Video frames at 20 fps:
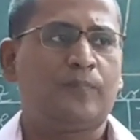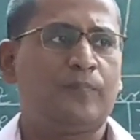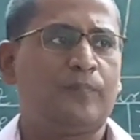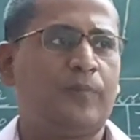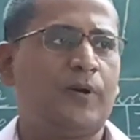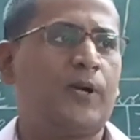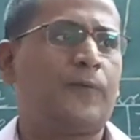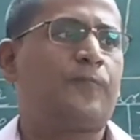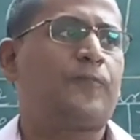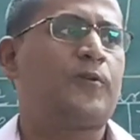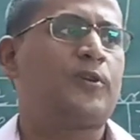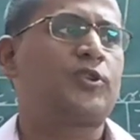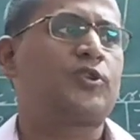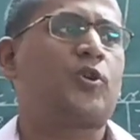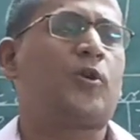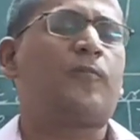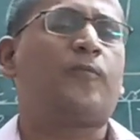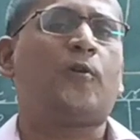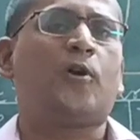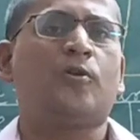But
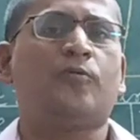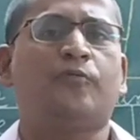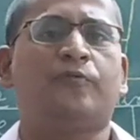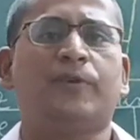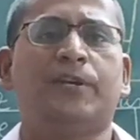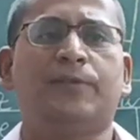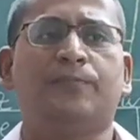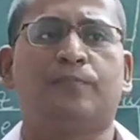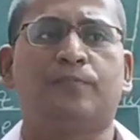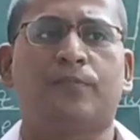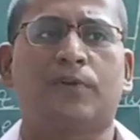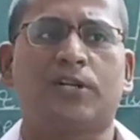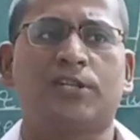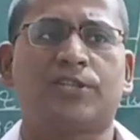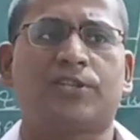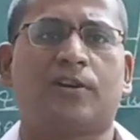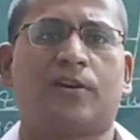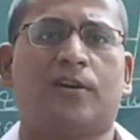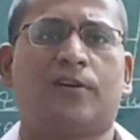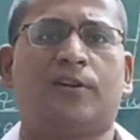first of all, we
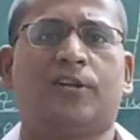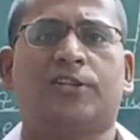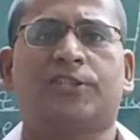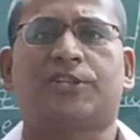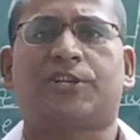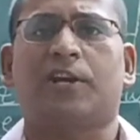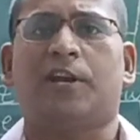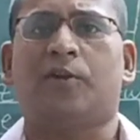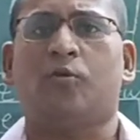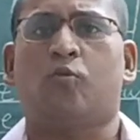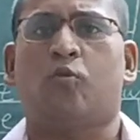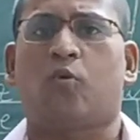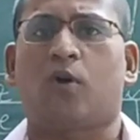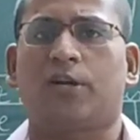must understand